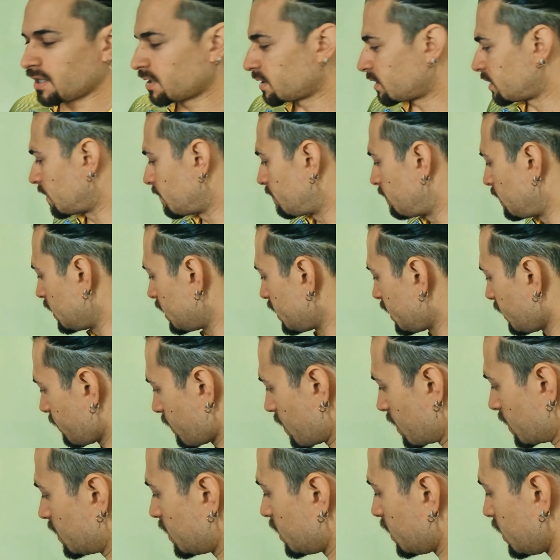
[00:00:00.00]
The building
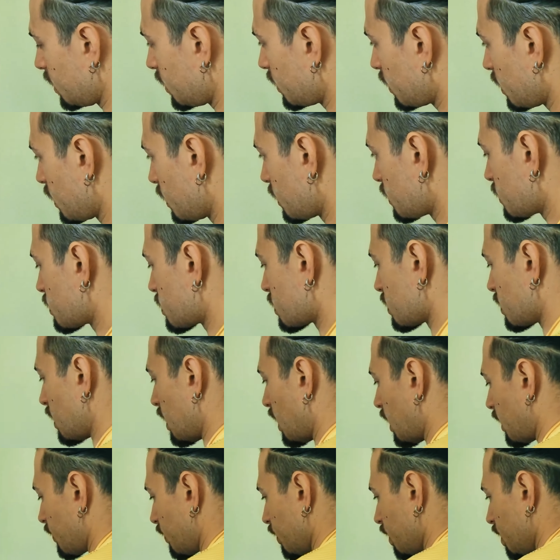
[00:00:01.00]
materials
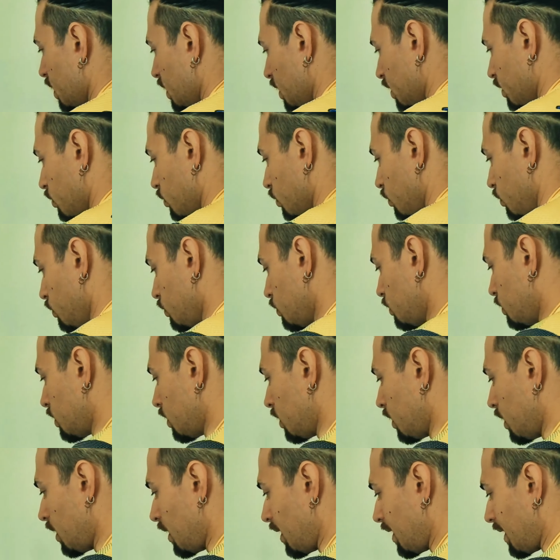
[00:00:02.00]
are really good,
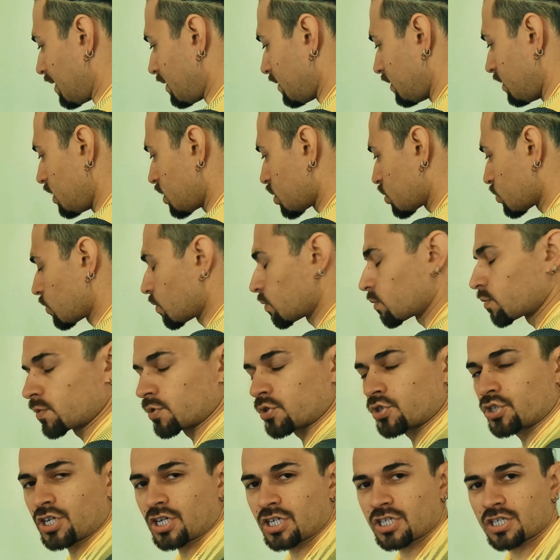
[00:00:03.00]
and this one
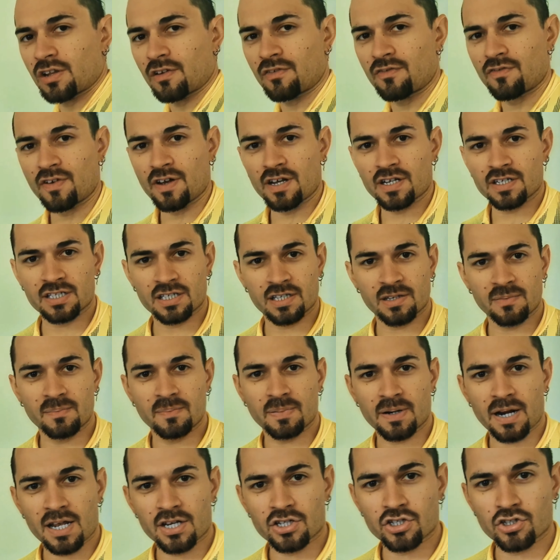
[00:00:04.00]
was just the first
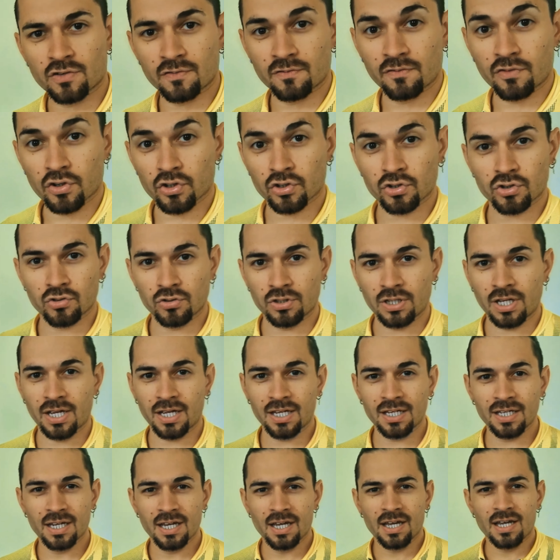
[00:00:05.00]
impression for
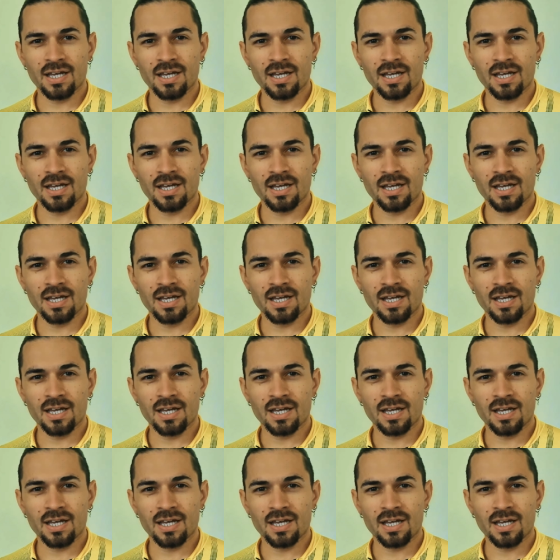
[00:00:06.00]
today.